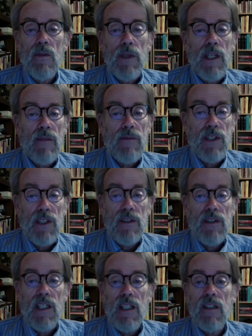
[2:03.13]
we have just
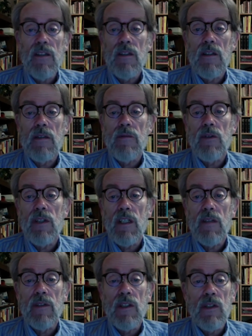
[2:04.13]
taken delivery
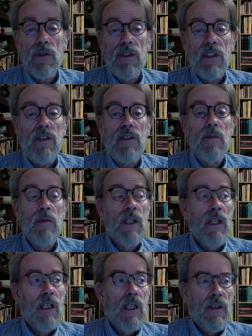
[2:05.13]
of a new system
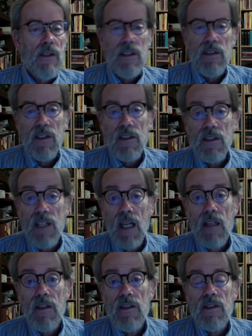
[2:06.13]
that is
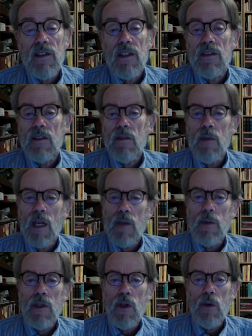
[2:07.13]
exactly the system I
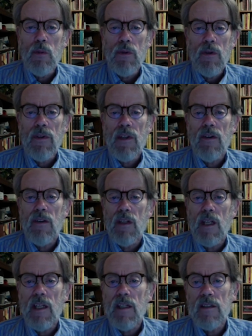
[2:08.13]
would hope North
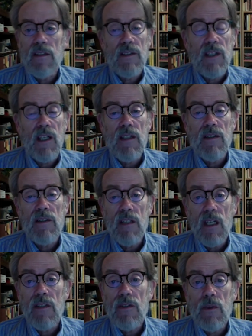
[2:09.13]
Carolina decides
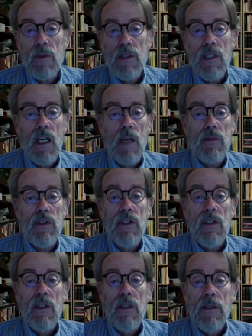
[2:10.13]
not to adopt.
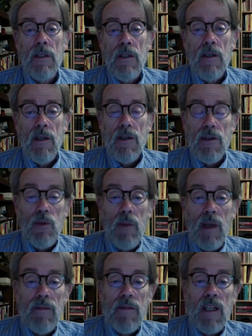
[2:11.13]
You may
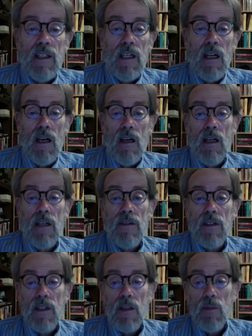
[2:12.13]
find it odd
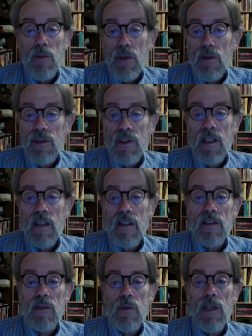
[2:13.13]
that a computer
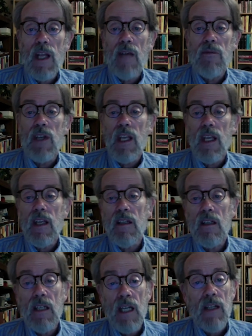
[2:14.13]
scientist would advocate
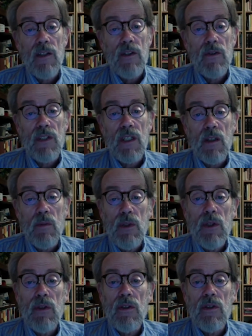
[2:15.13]
not using
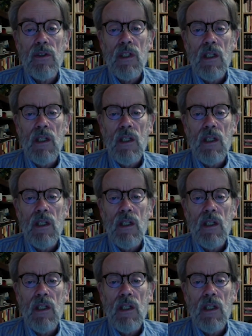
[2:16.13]
computers,